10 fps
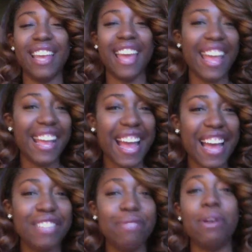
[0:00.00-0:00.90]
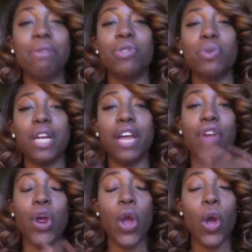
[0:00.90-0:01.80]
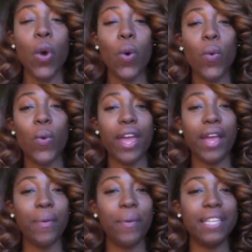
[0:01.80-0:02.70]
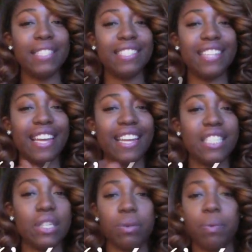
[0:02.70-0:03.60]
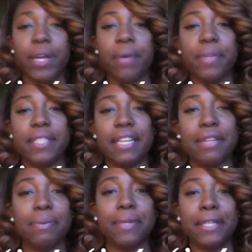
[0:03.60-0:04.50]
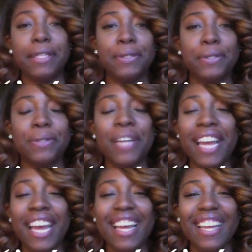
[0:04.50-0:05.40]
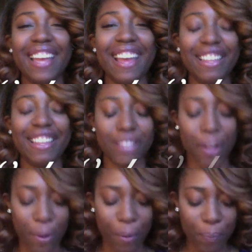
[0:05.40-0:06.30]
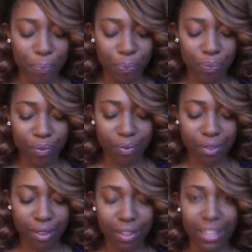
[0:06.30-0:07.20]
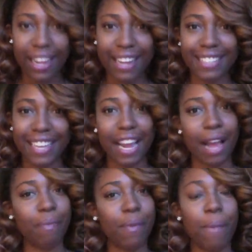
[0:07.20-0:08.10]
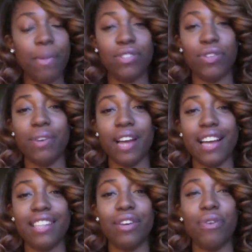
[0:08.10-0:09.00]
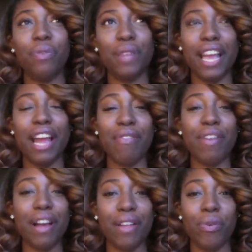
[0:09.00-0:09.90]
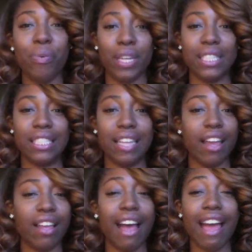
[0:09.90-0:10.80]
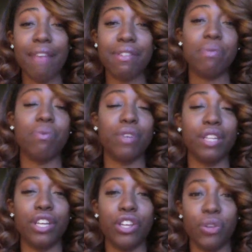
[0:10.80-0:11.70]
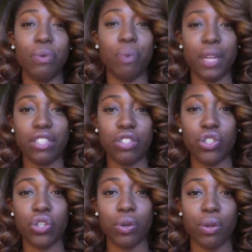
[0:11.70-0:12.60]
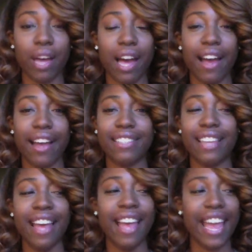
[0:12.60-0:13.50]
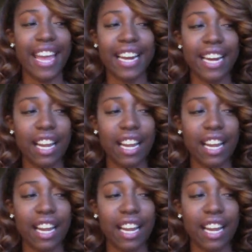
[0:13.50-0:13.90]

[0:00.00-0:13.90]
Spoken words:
Hey guys, welcome to another Wig Wednesdays or Wig Wednesdays, one of these two. Yeah, so like I said, I'm coming to you guys hopefully every other Wednesday. I have some really cute wigs to show you guys, and